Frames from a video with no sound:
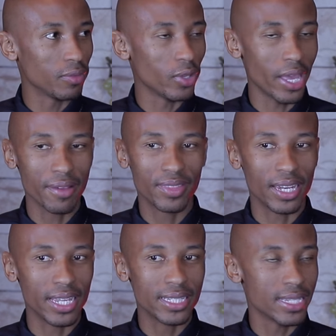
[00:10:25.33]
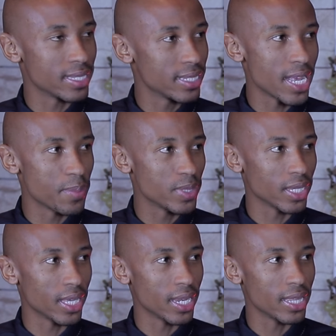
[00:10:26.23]
if you have the latest taps
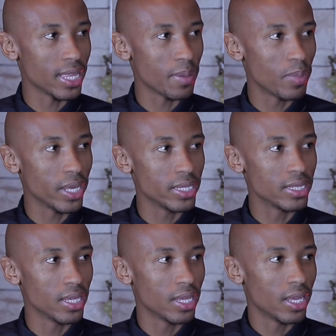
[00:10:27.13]
again in that place,